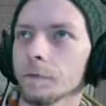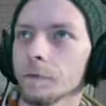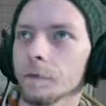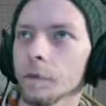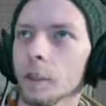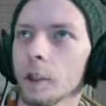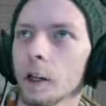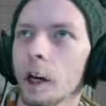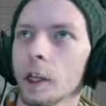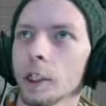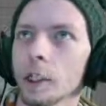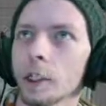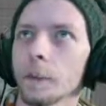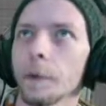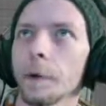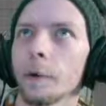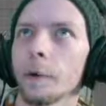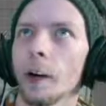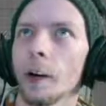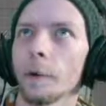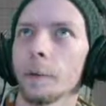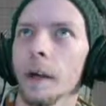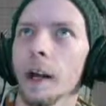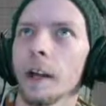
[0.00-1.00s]
Also, be
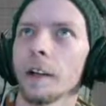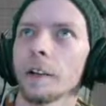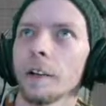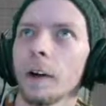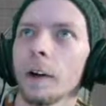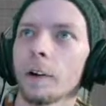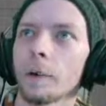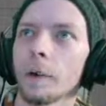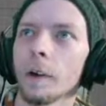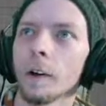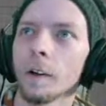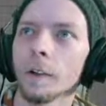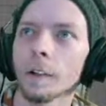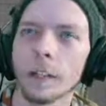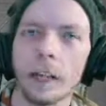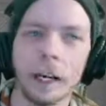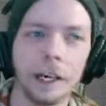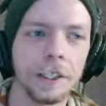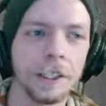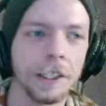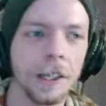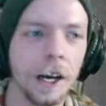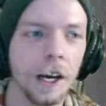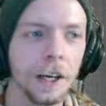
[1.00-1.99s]
right back. Dog walk.
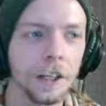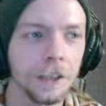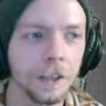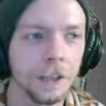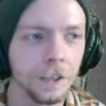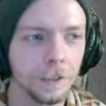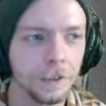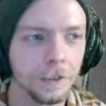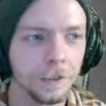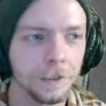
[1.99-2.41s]
Gotcha.